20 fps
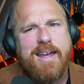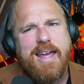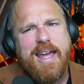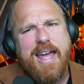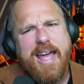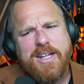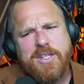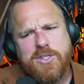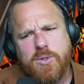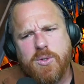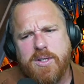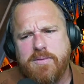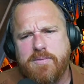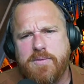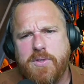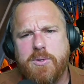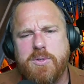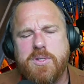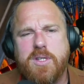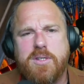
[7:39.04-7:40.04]
and sort of
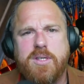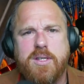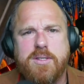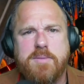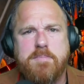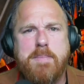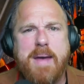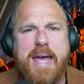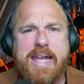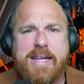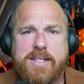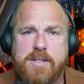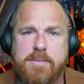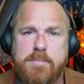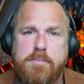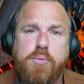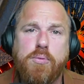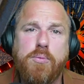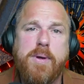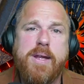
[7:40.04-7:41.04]
use this as bait to
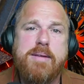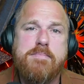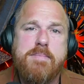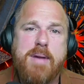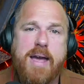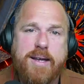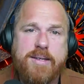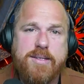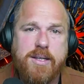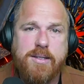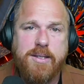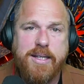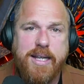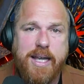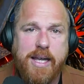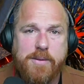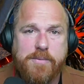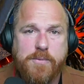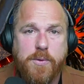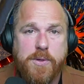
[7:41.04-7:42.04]
bring back Southern
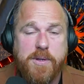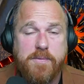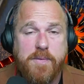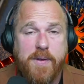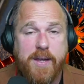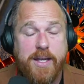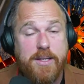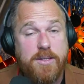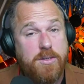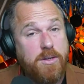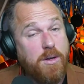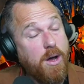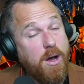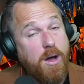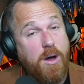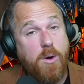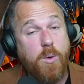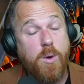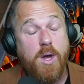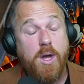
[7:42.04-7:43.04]
California fans.
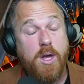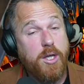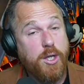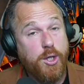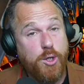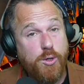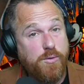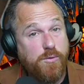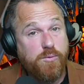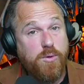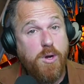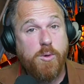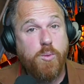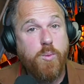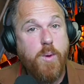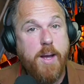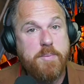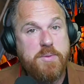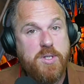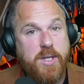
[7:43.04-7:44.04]
Oh, you've rode
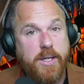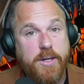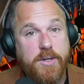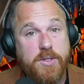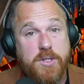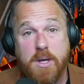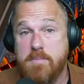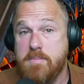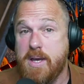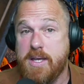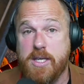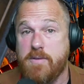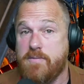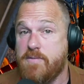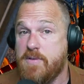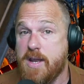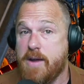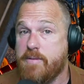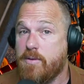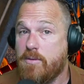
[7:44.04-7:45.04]
web slingers, but you've
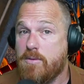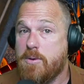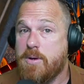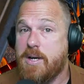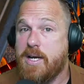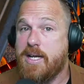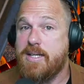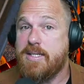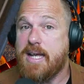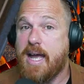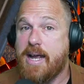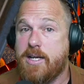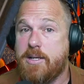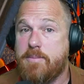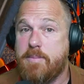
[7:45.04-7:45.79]
never rode it as Iron